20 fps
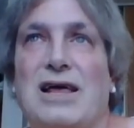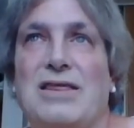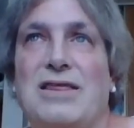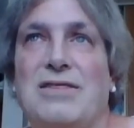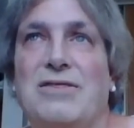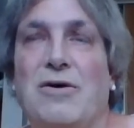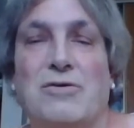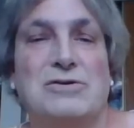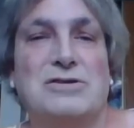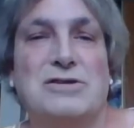
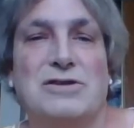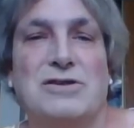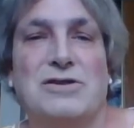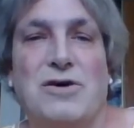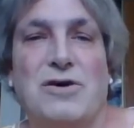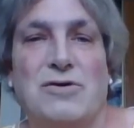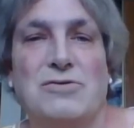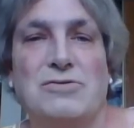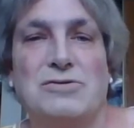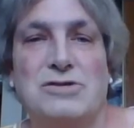
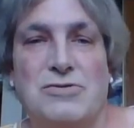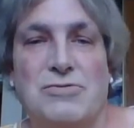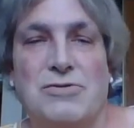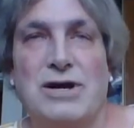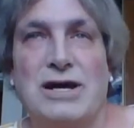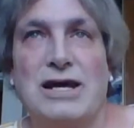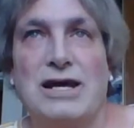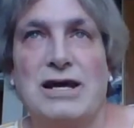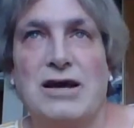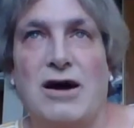those
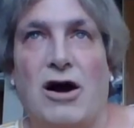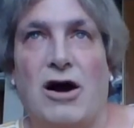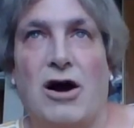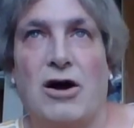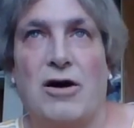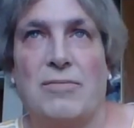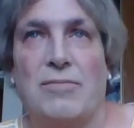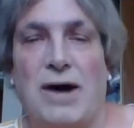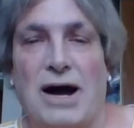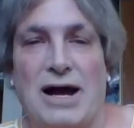three
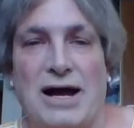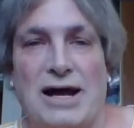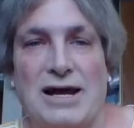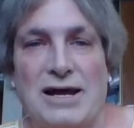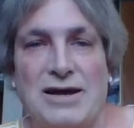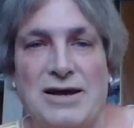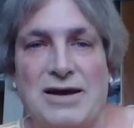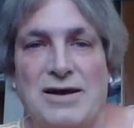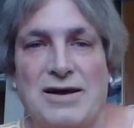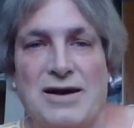are my
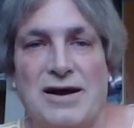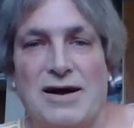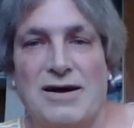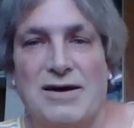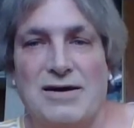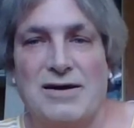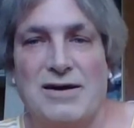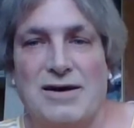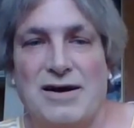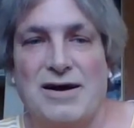
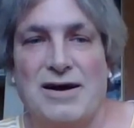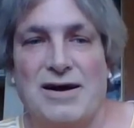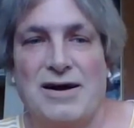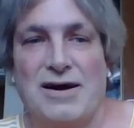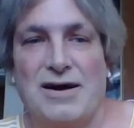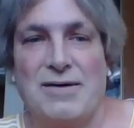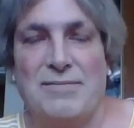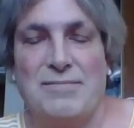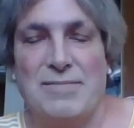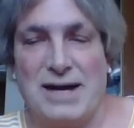
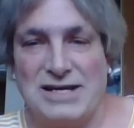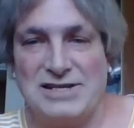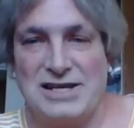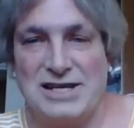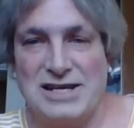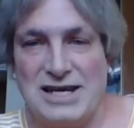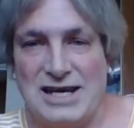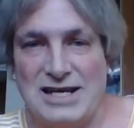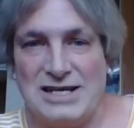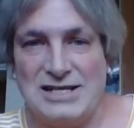amazing
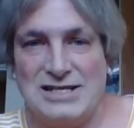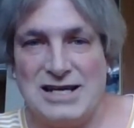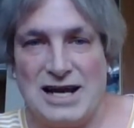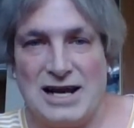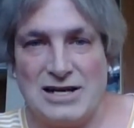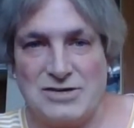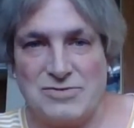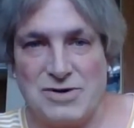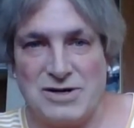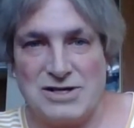kids, and I
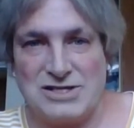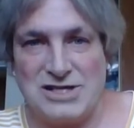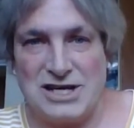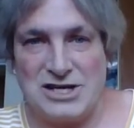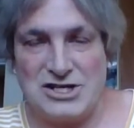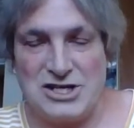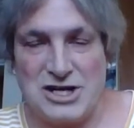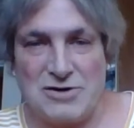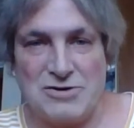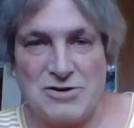just want to say
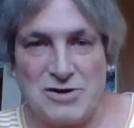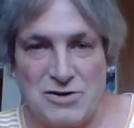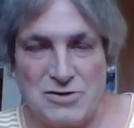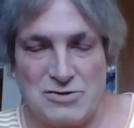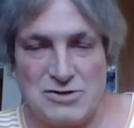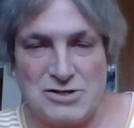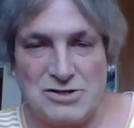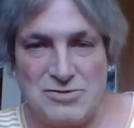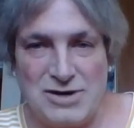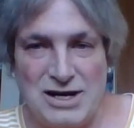shout out to
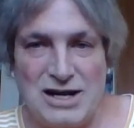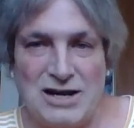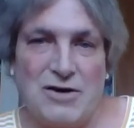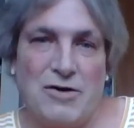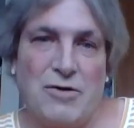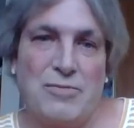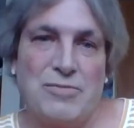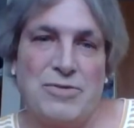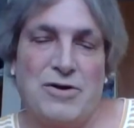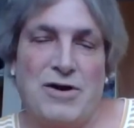those three and
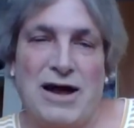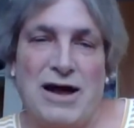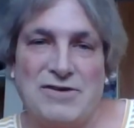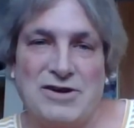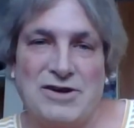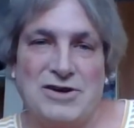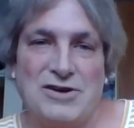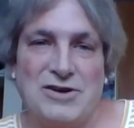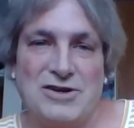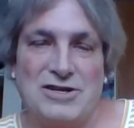hope they're
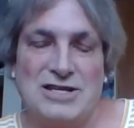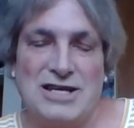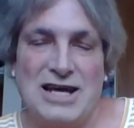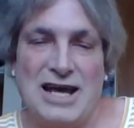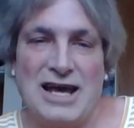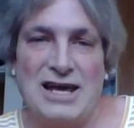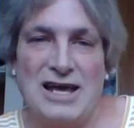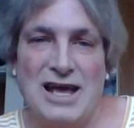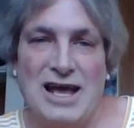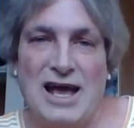having a good
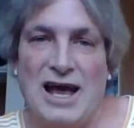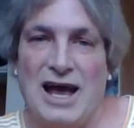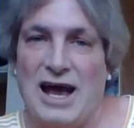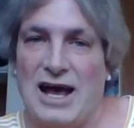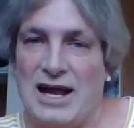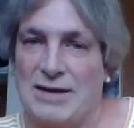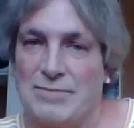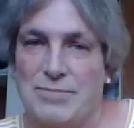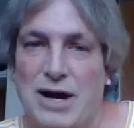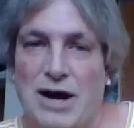day,
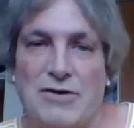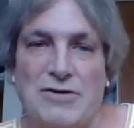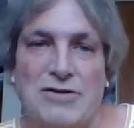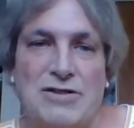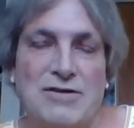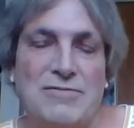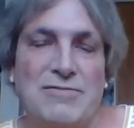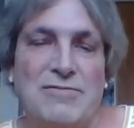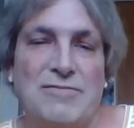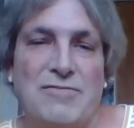and I'm proud of
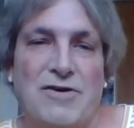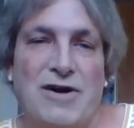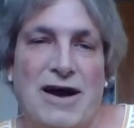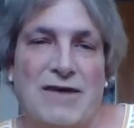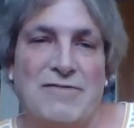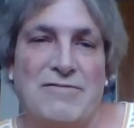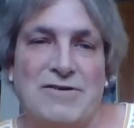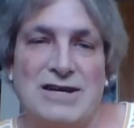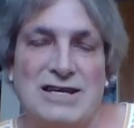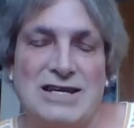them for
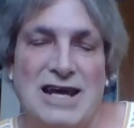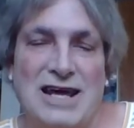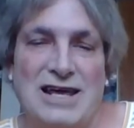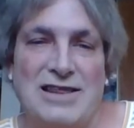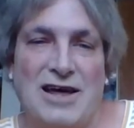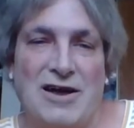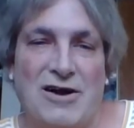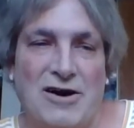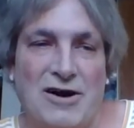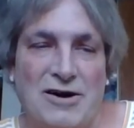every day
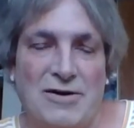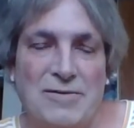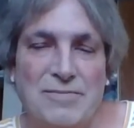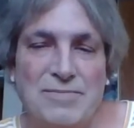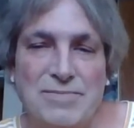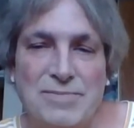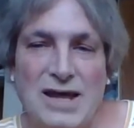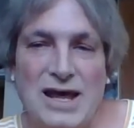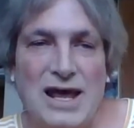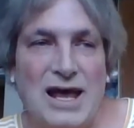they are.
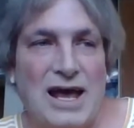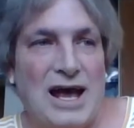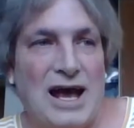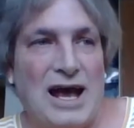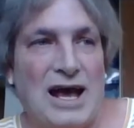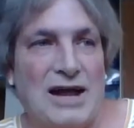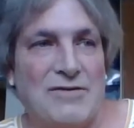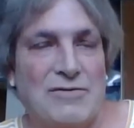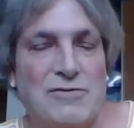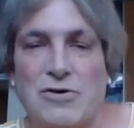
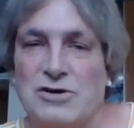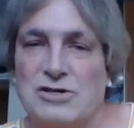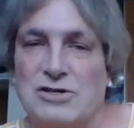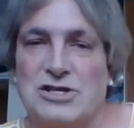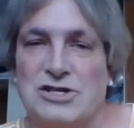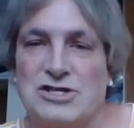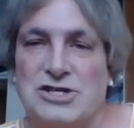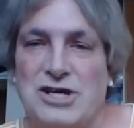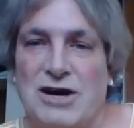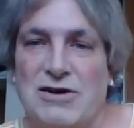And of course
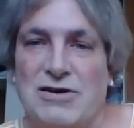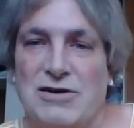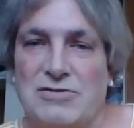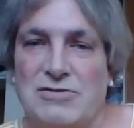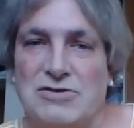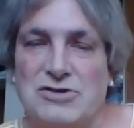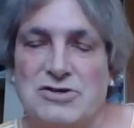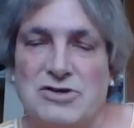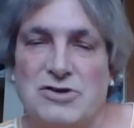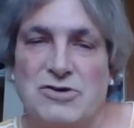a shout
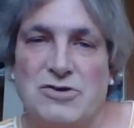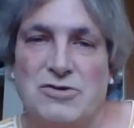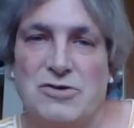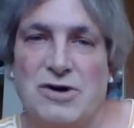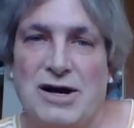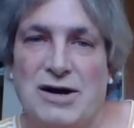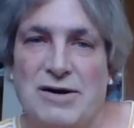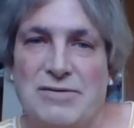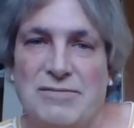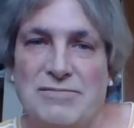out
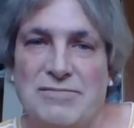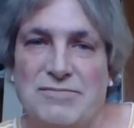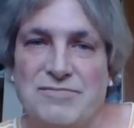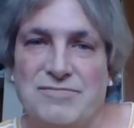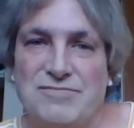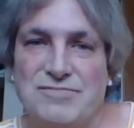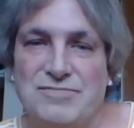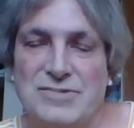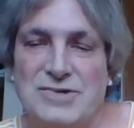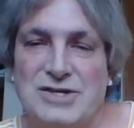to
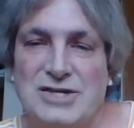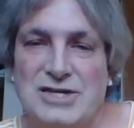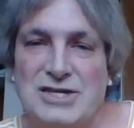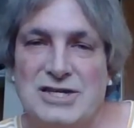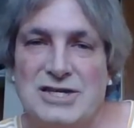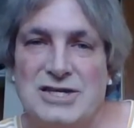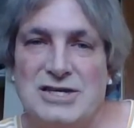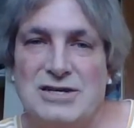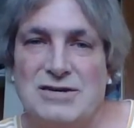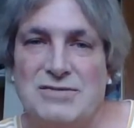
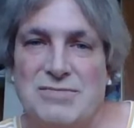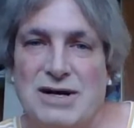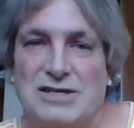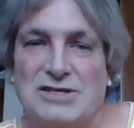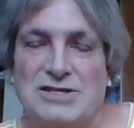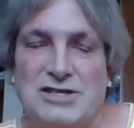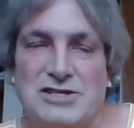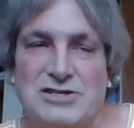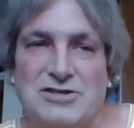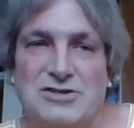my
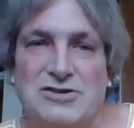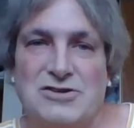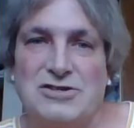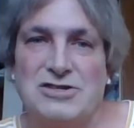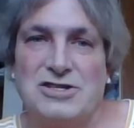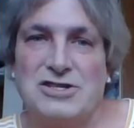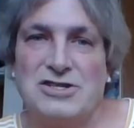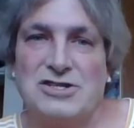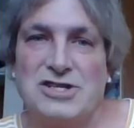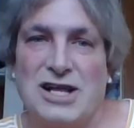
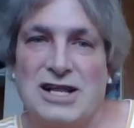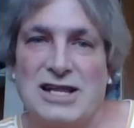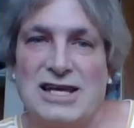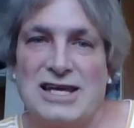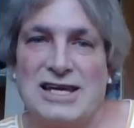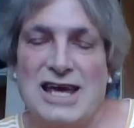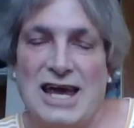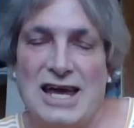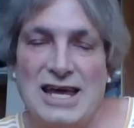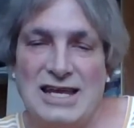sisters Shelly,
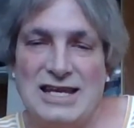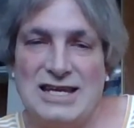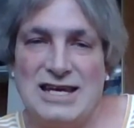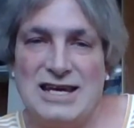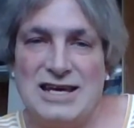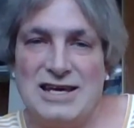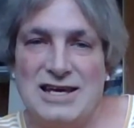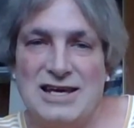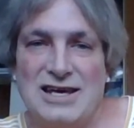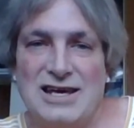Kate,
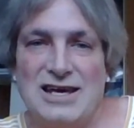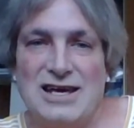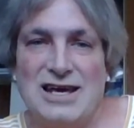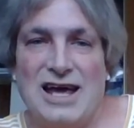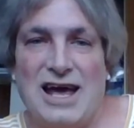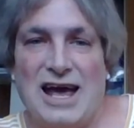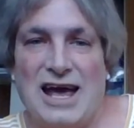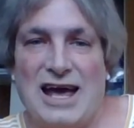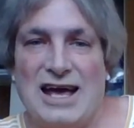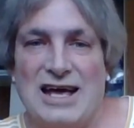
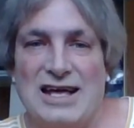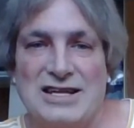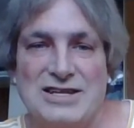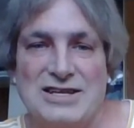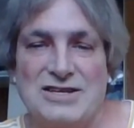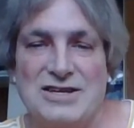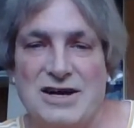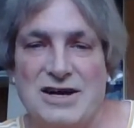and